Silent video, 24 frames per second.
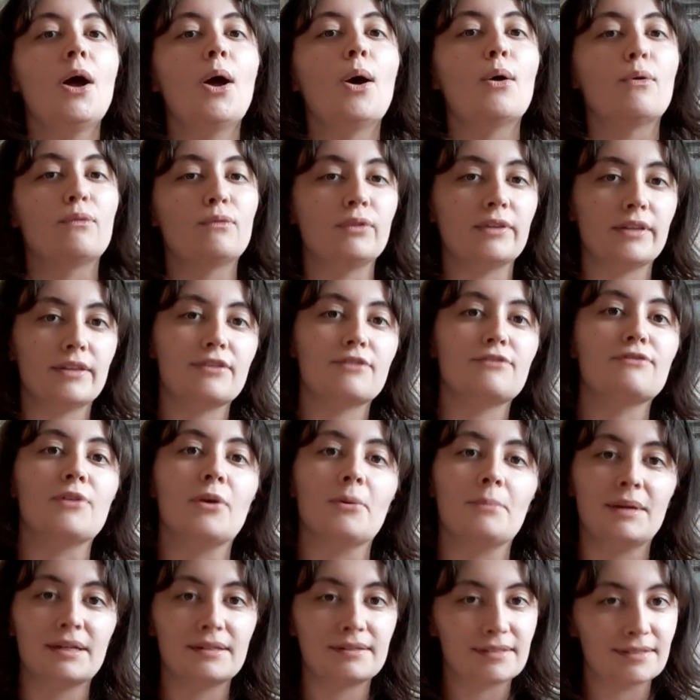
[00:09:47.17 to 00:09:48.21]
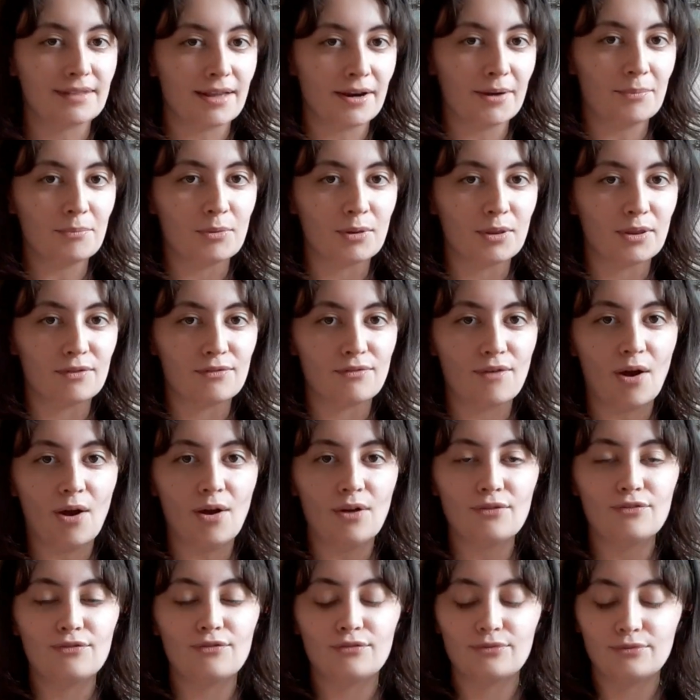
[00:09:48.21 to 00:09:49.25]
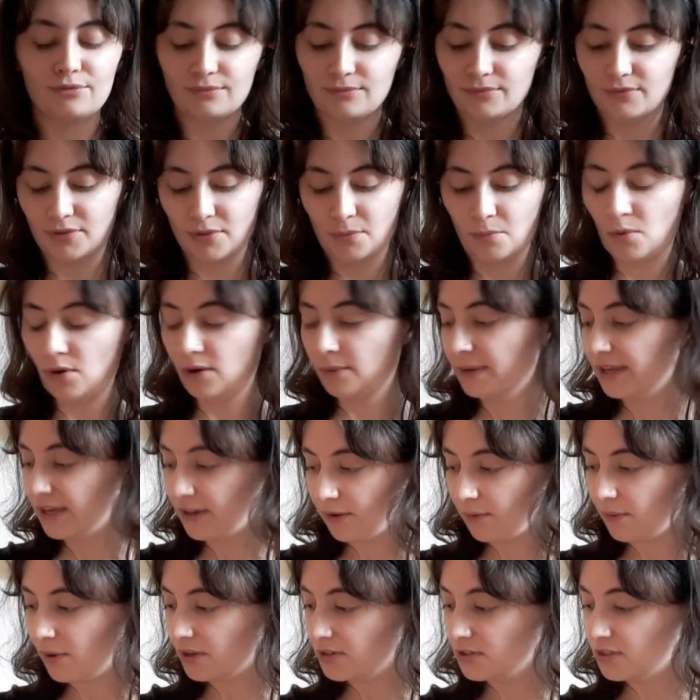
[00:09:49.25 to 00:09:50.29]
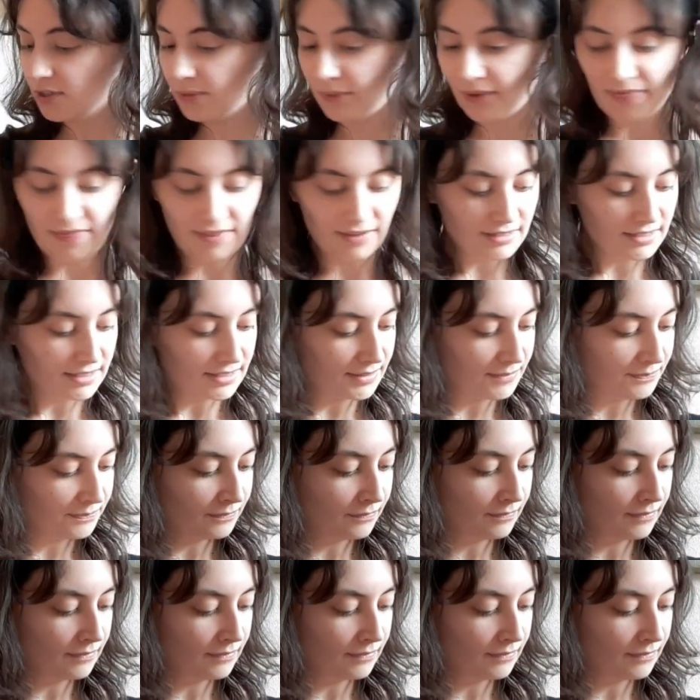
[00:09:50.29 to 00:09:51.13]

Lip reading: Hopefully the filming setup will evolve the more we go on doing this.